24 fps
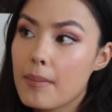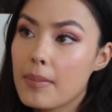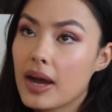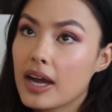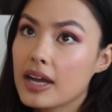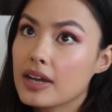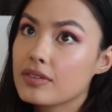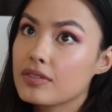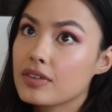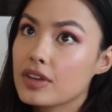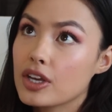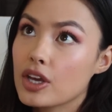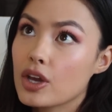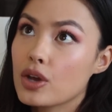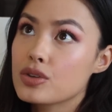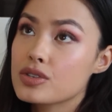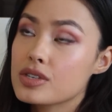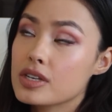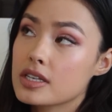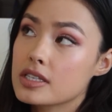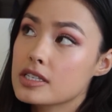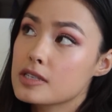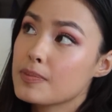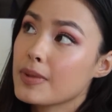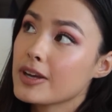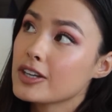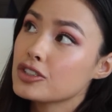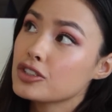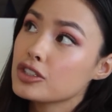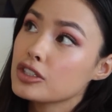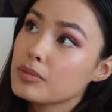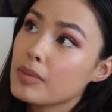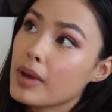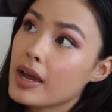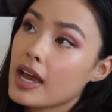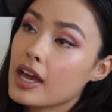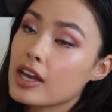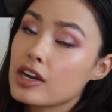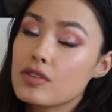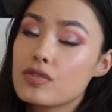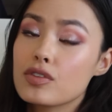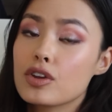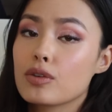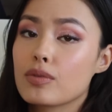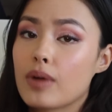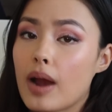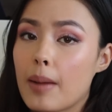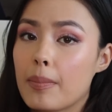my videos, especially my end of
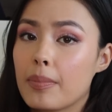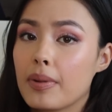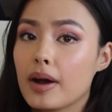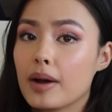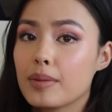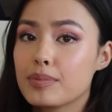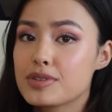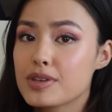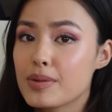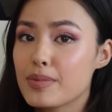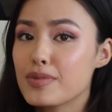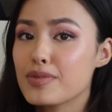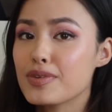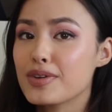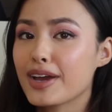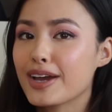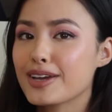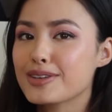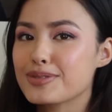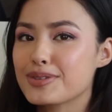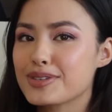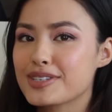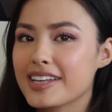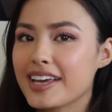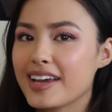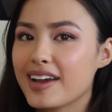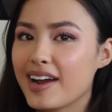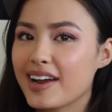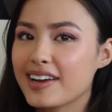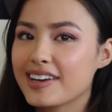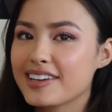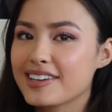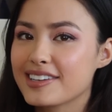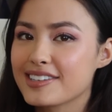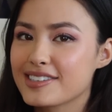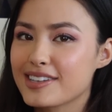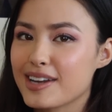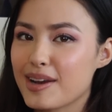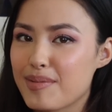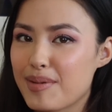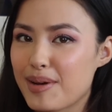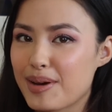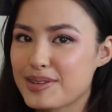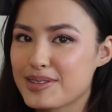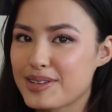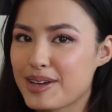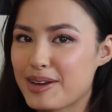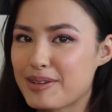year wrap up, some of you guys were saying I need to step
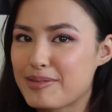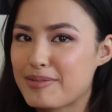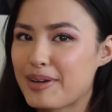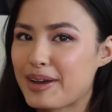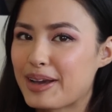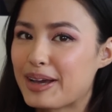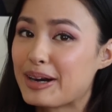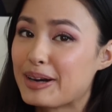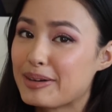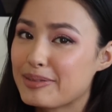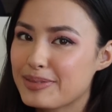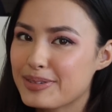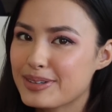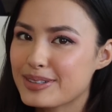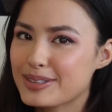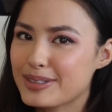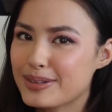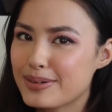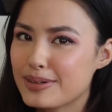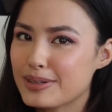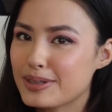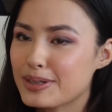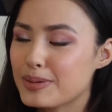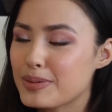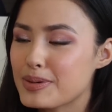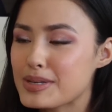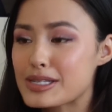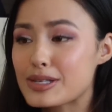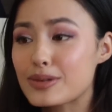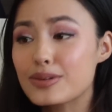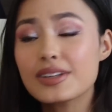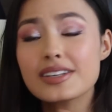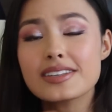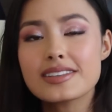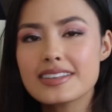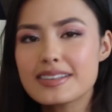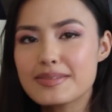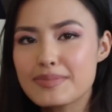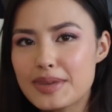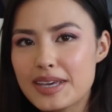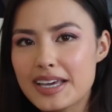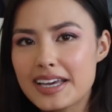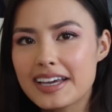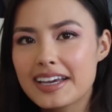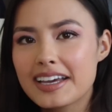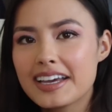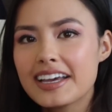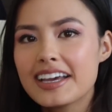outside of my comfort zone a little bit. So this is
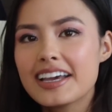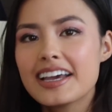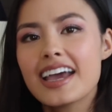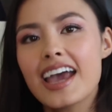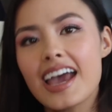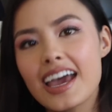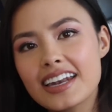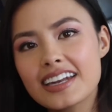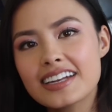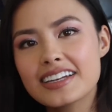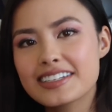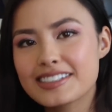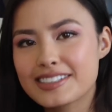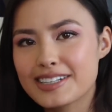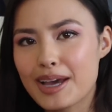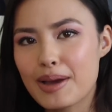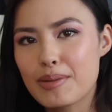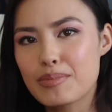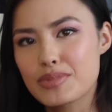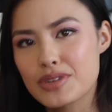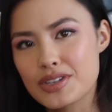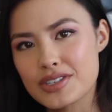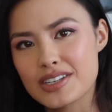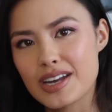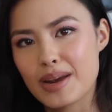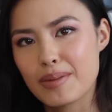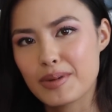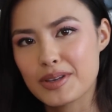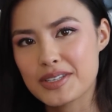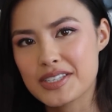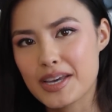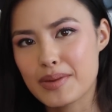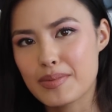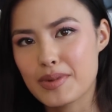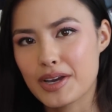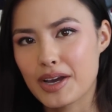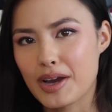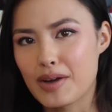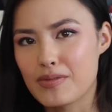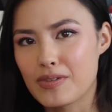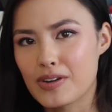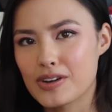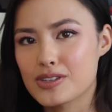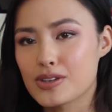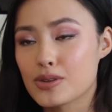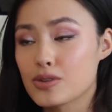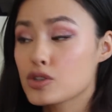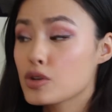me in an attempt to step outside my
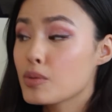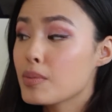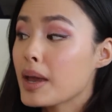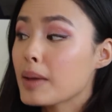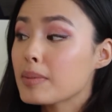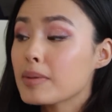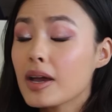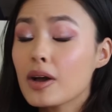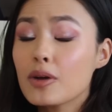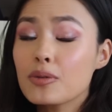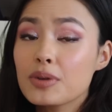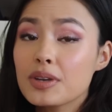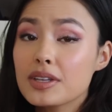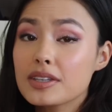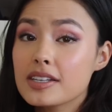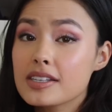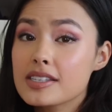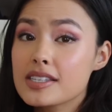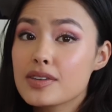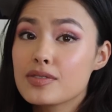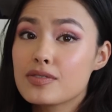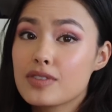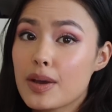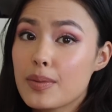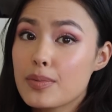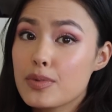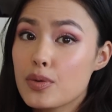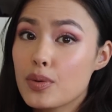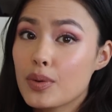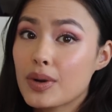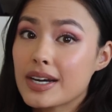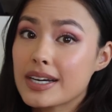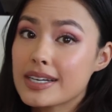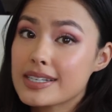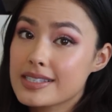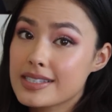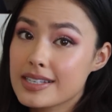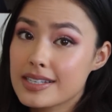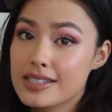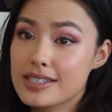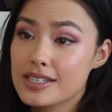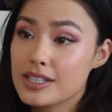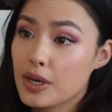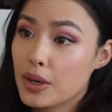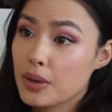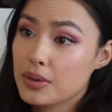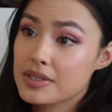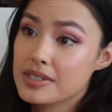comfort zone. So maybe I'll read this in February,
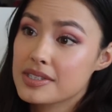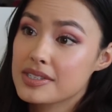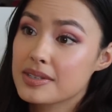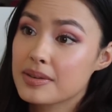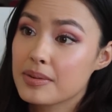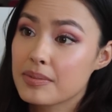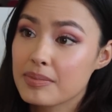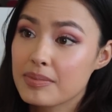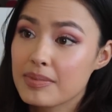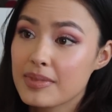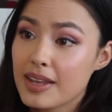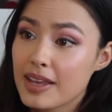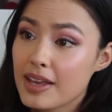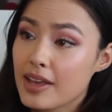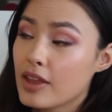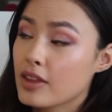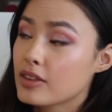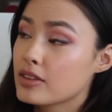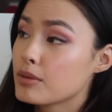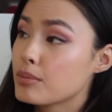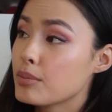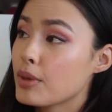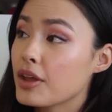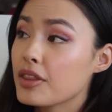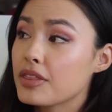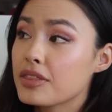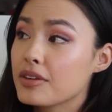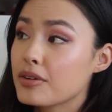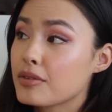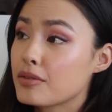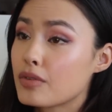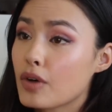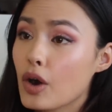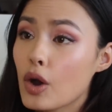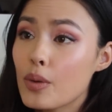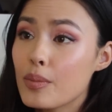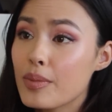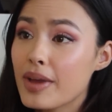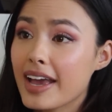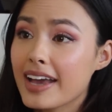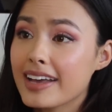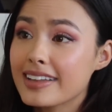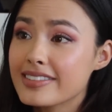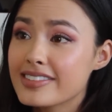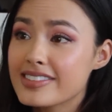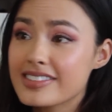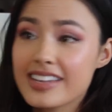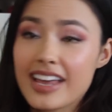since, you know, it's the month of
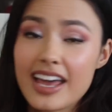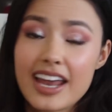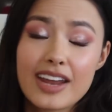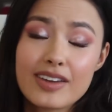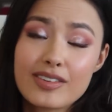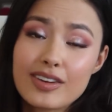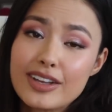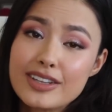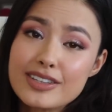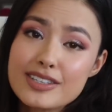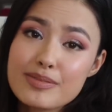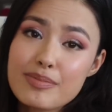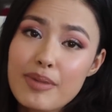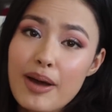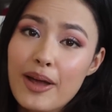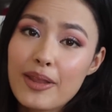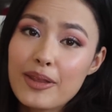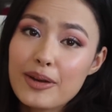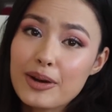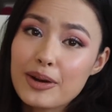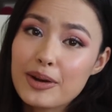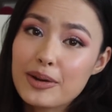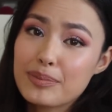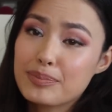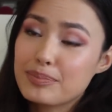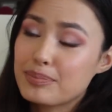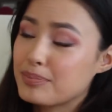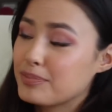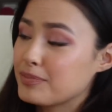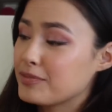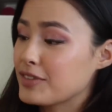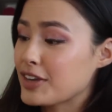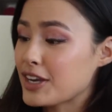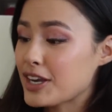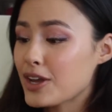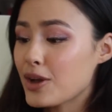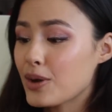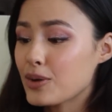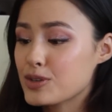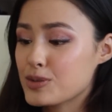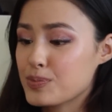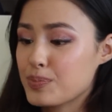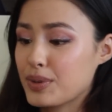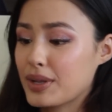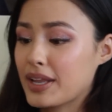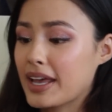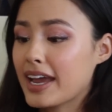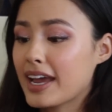romance, and I've got some other
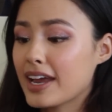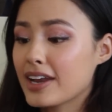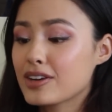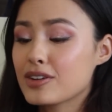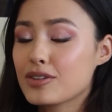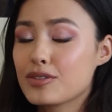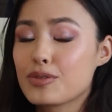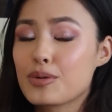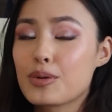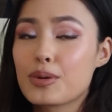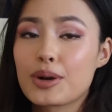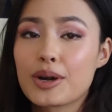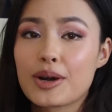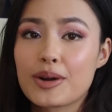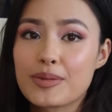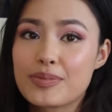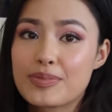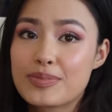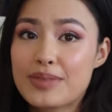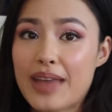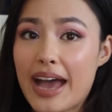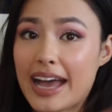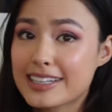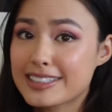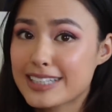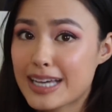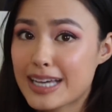videos planned for that